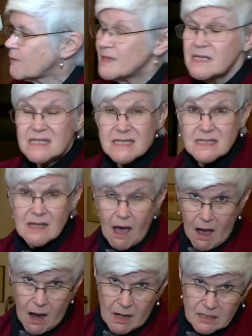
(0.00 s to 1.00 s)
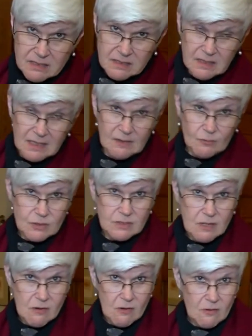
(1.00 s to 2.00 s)
his socks. He was
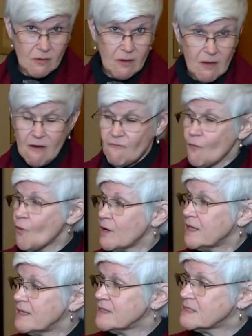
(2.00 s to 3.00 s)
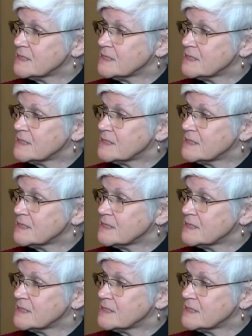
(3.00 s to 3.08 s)
known for his